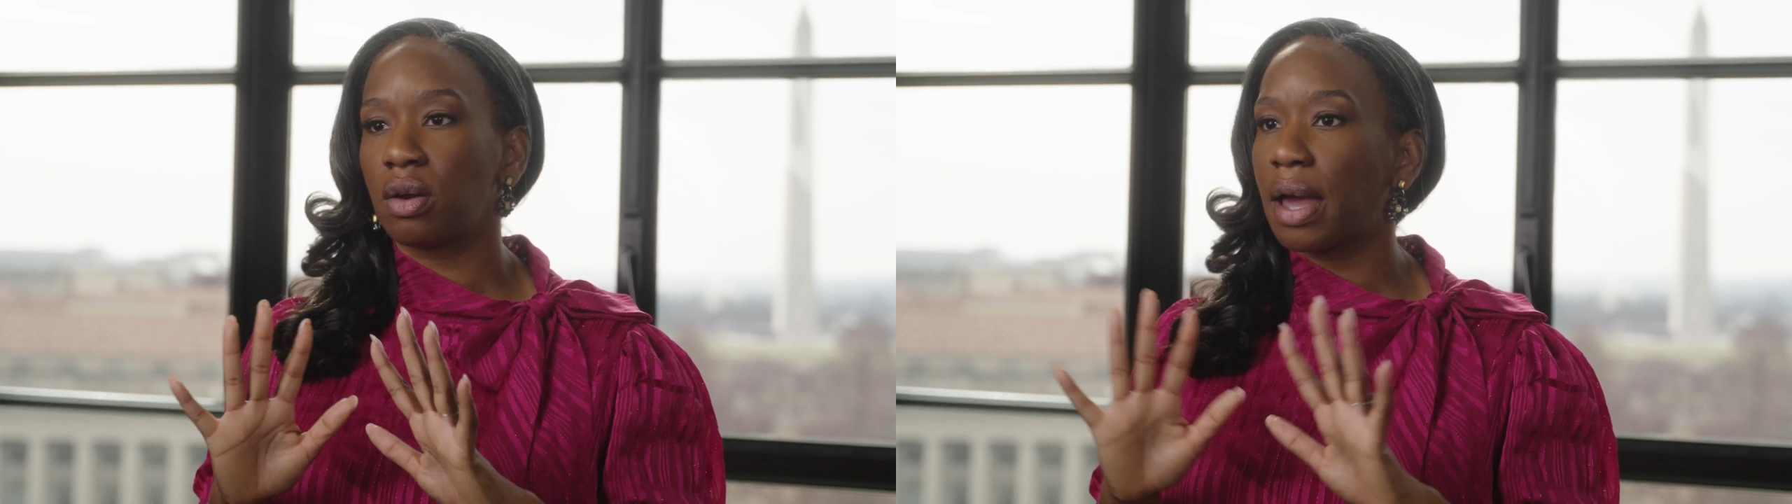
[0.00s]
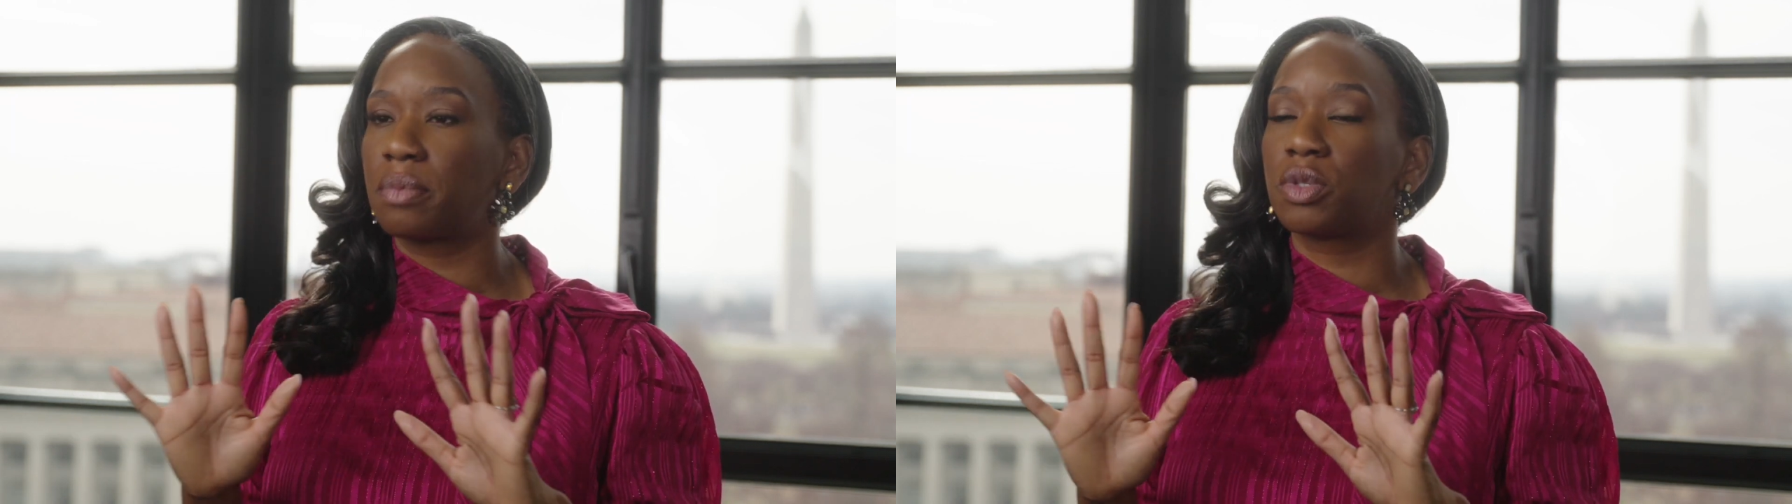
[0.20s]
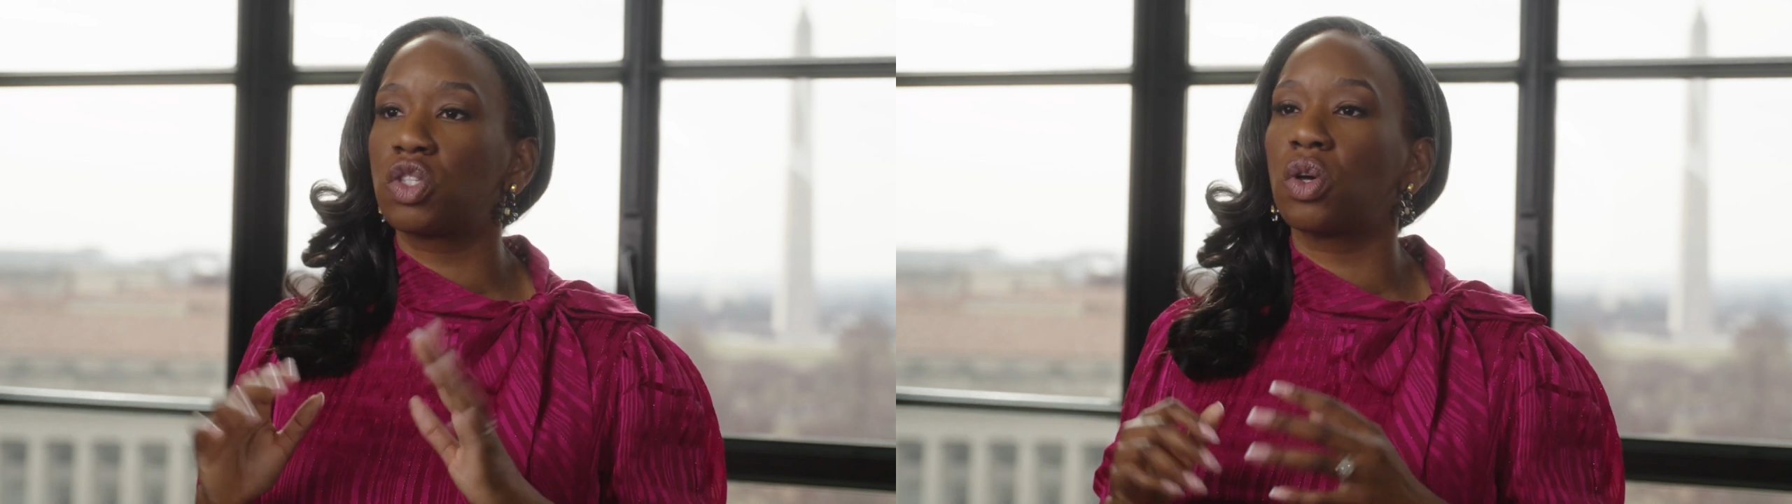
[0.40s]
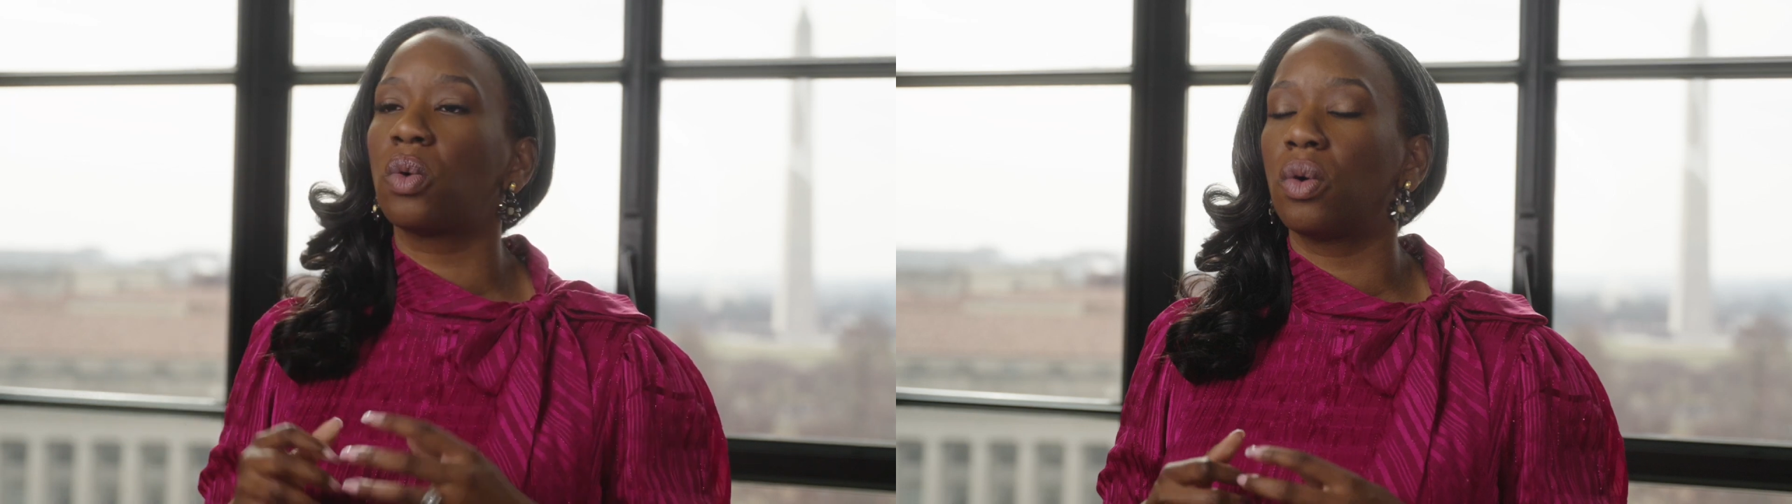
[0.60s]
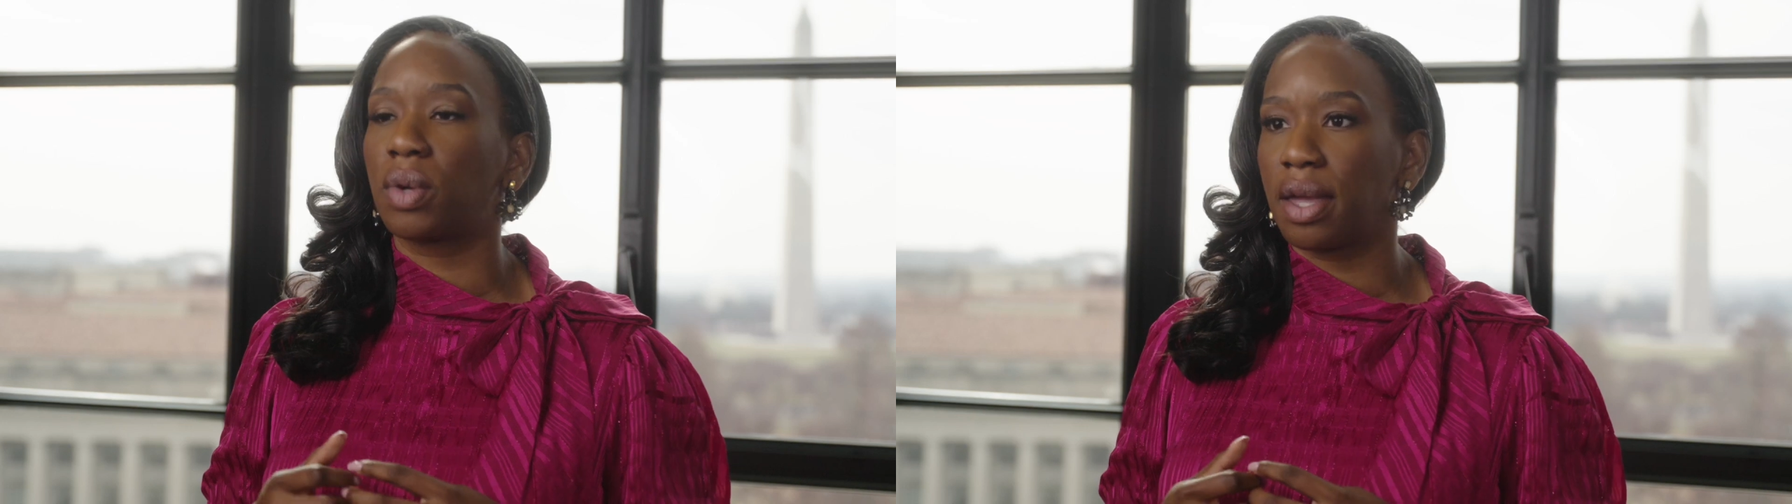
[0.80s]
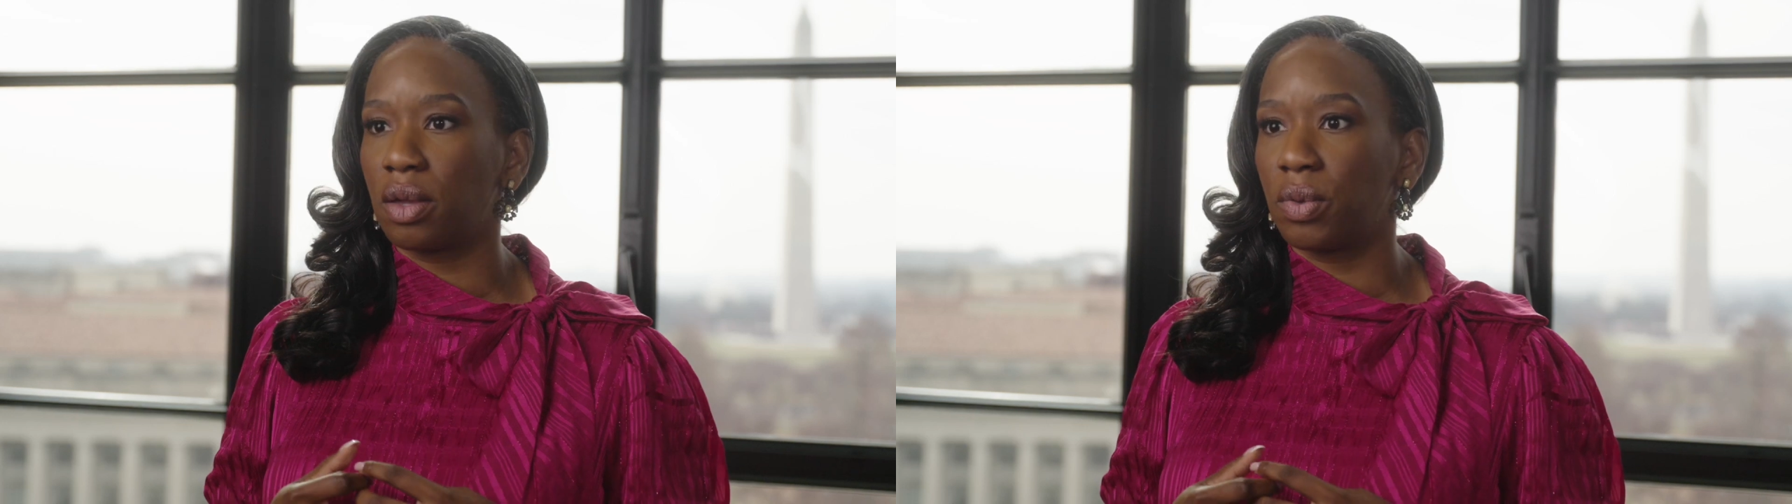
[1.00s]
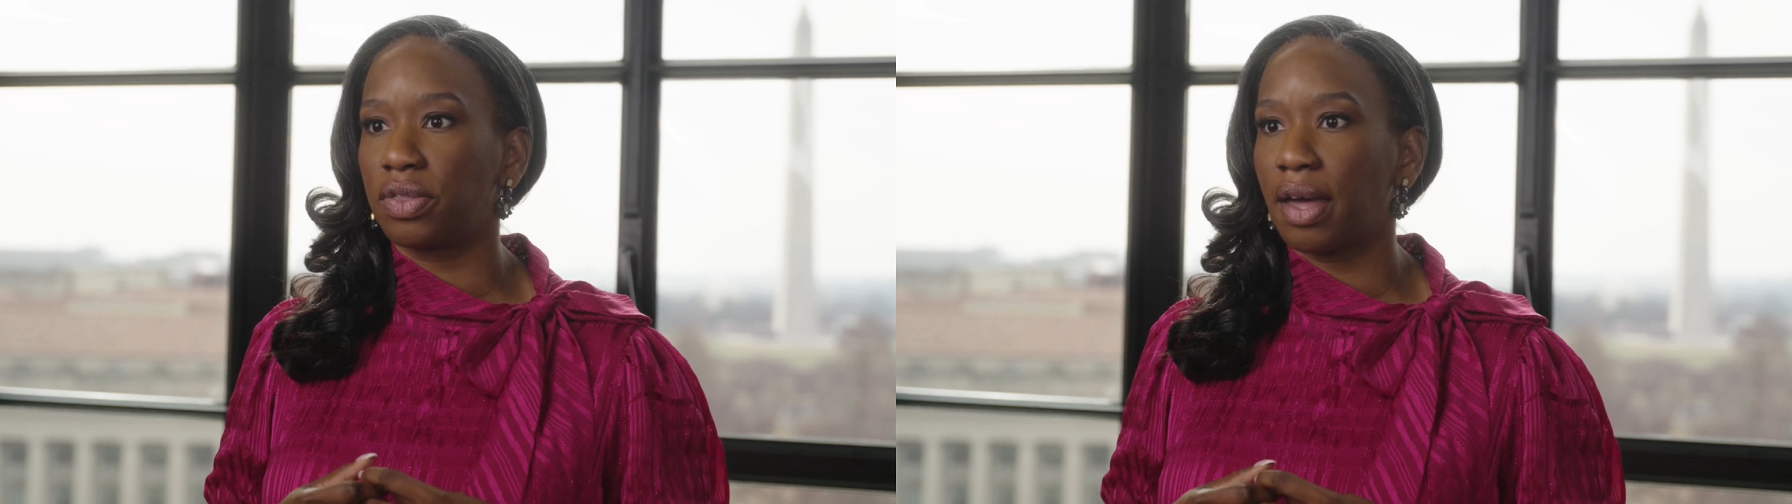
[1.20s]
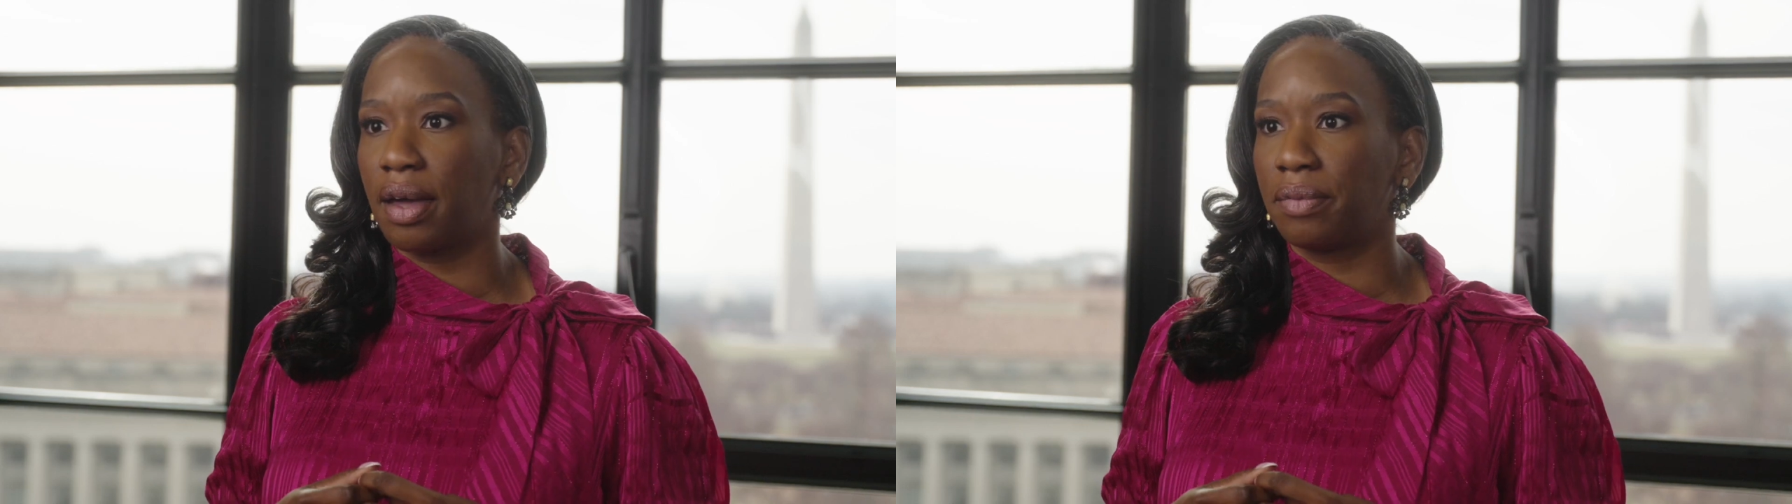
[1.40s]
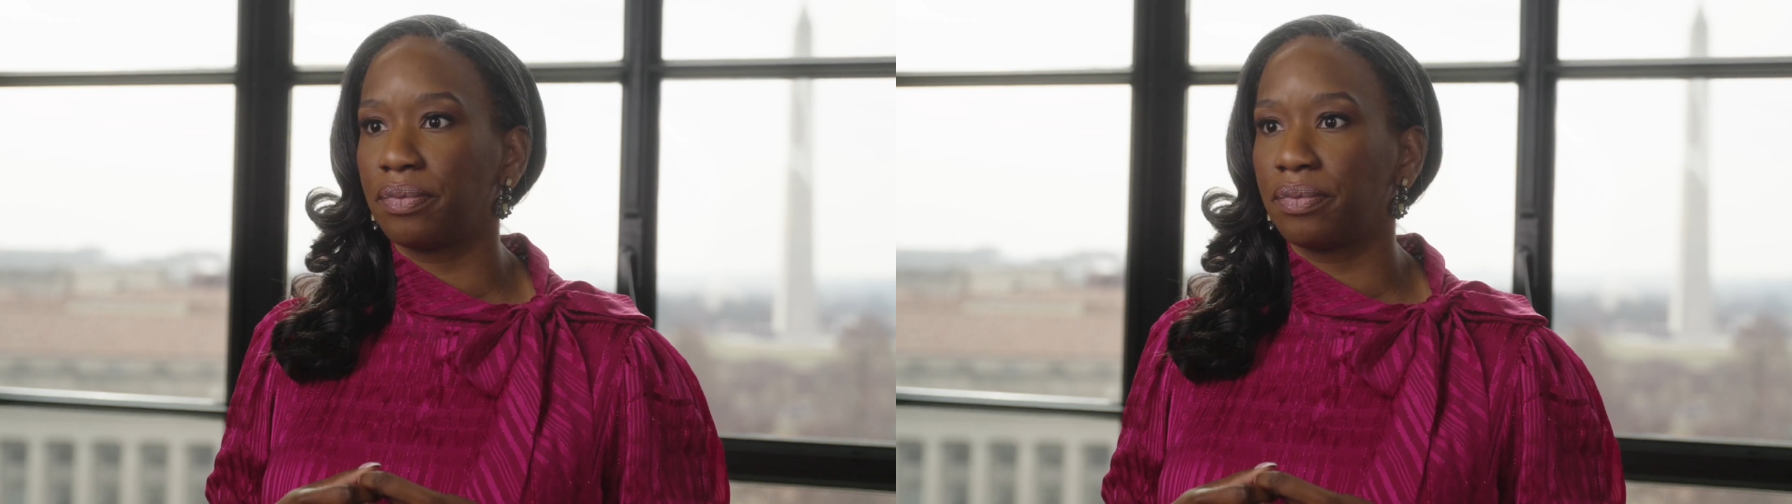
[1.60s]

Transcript: I'm so okay with that.